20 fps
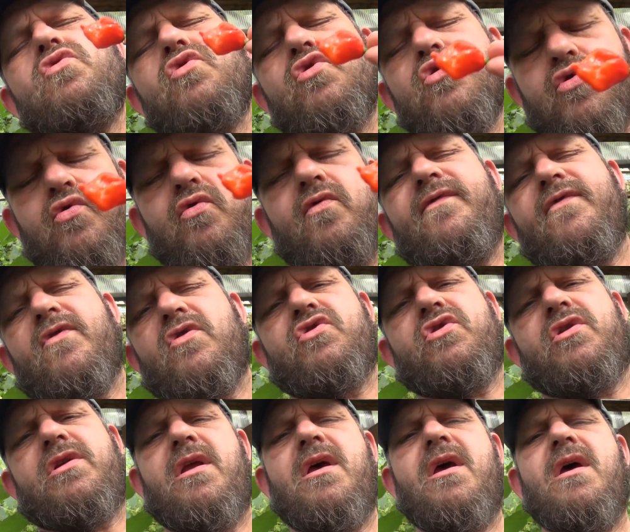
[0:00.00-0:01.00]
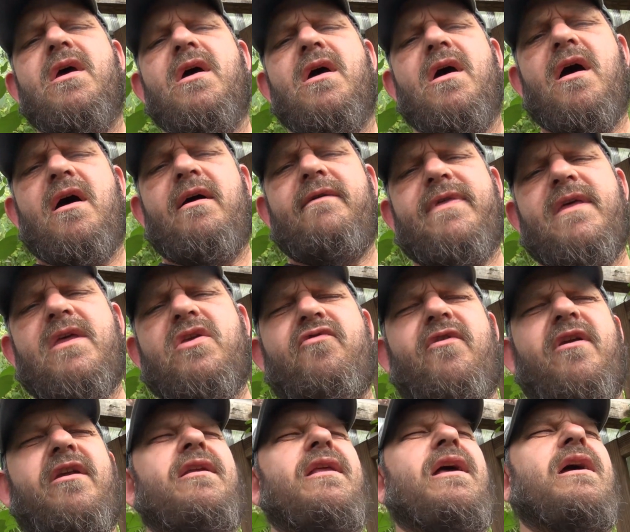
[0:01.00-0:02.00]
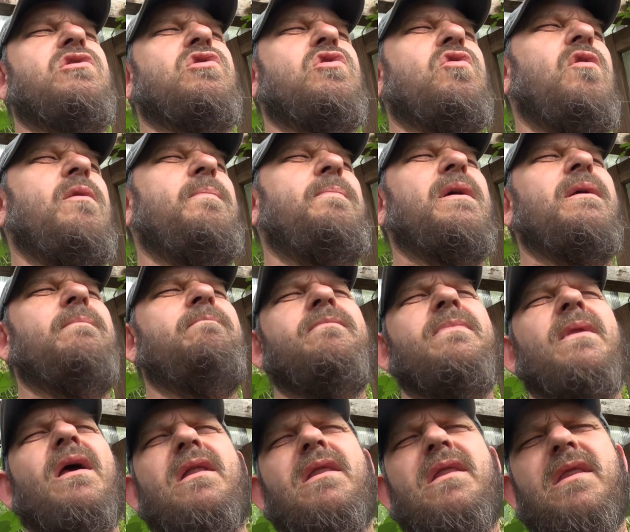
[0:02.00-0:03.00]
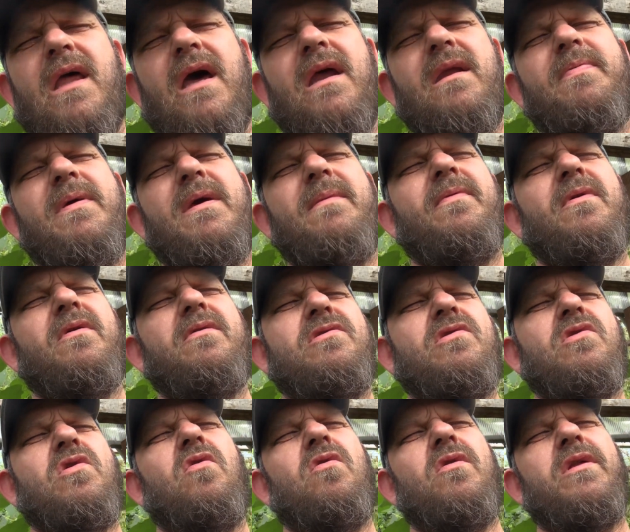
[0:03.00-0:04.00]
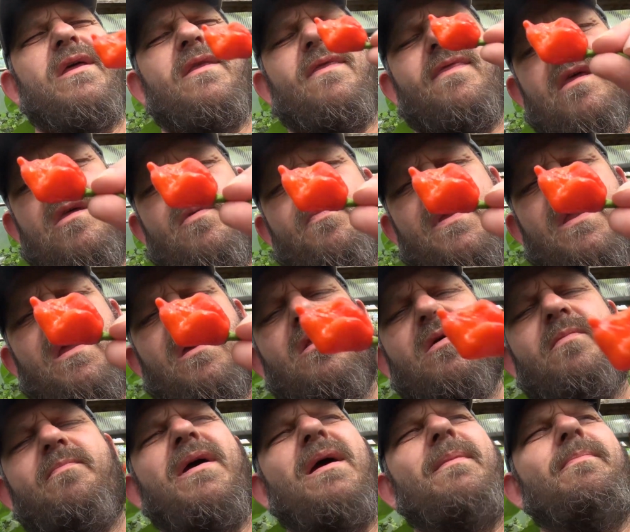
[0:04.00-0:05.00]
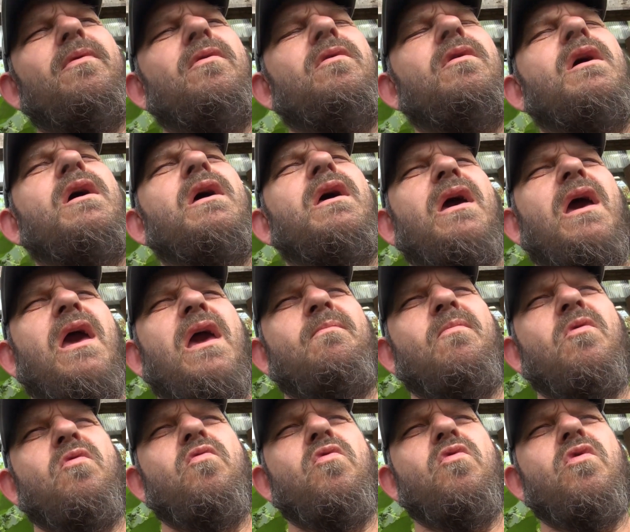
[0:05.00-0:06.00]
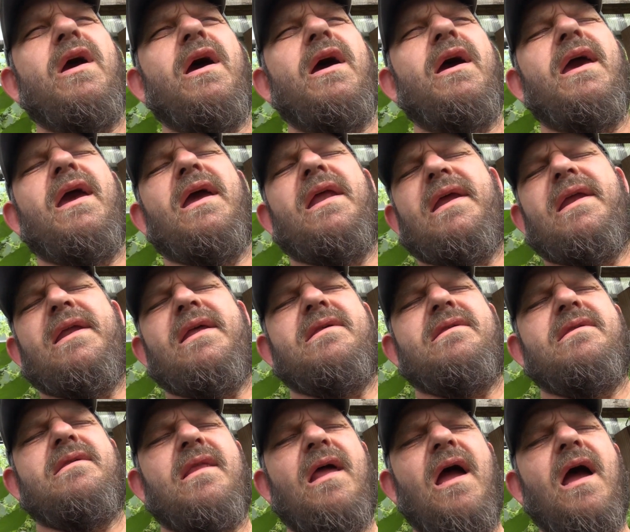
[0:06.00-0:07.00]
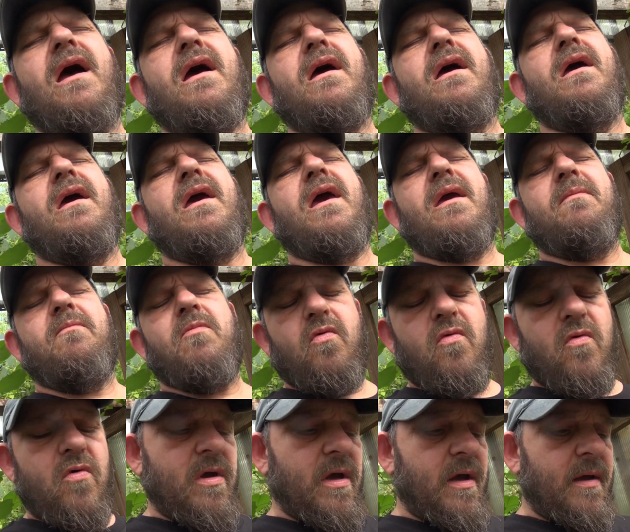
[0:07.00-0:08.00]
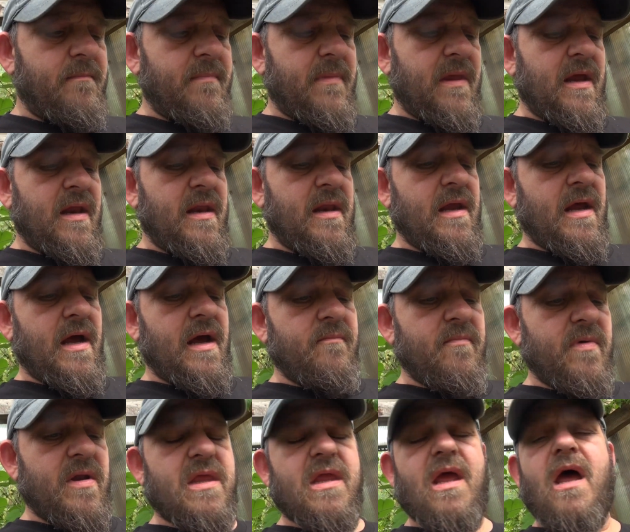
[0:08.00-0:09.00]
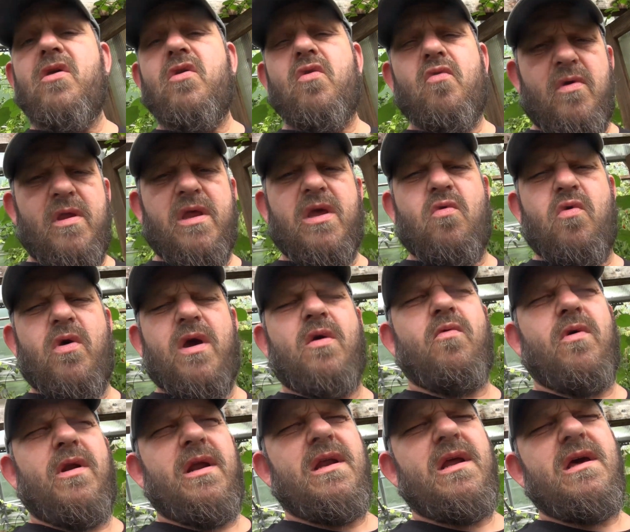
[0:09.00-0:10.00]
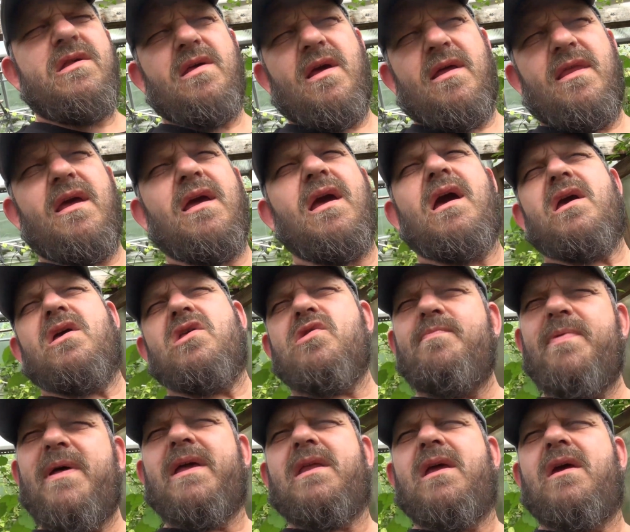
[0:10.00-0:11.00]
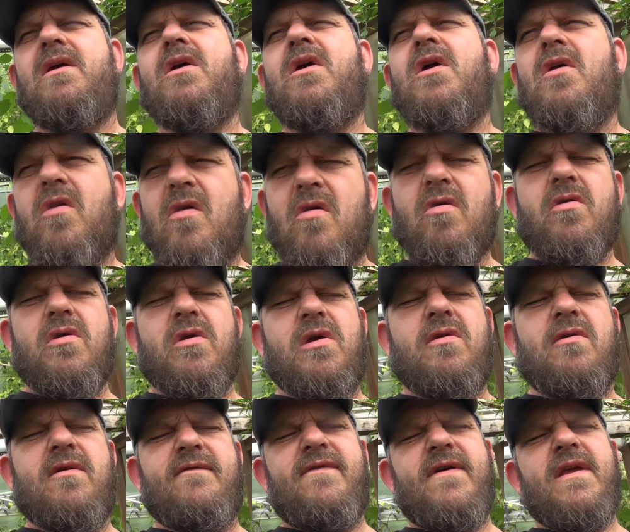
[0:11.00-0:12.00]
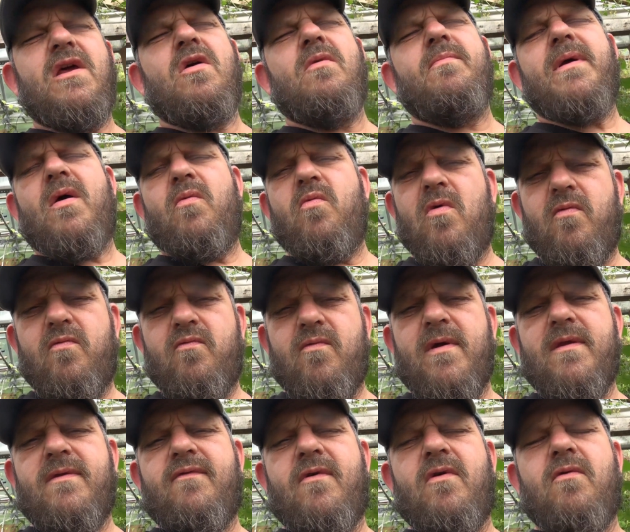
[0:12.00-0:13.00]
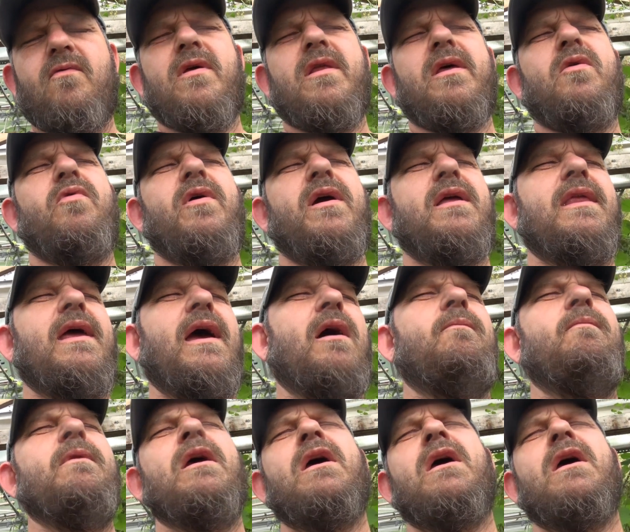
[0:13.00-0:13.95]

true version of the Trinidad Scorpion. A lot of people are calling this particular pepper a Moruga, and it is not a Moruga. And I'm going to tell you really quick what it is. I think I explained it earlier in the video, but I will run through it really quick now.